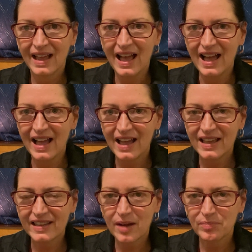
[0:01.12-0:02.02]

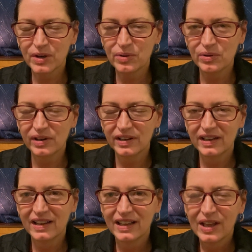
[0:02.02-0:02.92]
Hi,
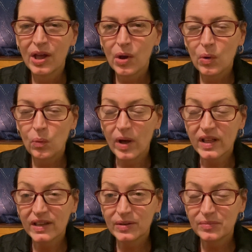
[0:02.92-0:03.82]
Capricorn.
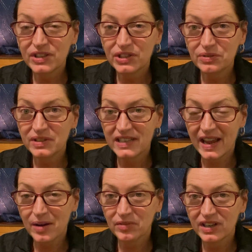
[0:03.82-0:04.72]
Welcome to
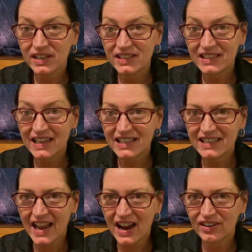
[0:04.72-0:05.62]
Tamra's
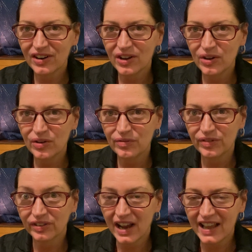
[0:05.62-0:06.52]
Tarot
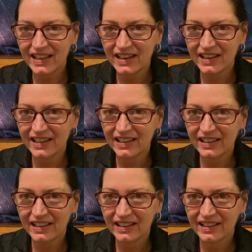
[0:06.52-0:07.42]

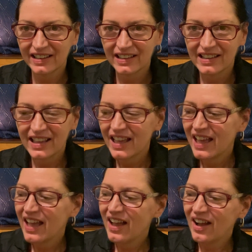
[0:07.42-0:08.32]
Variety.
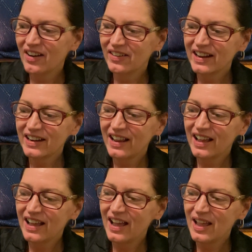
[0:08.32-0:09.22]
All right,
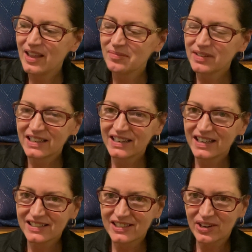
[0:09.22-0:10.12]
I am going to
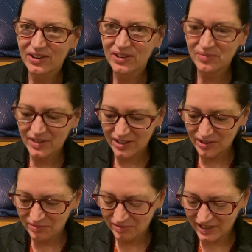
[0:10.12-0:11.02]
get started with
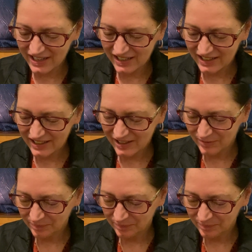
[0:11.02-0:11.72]
your read.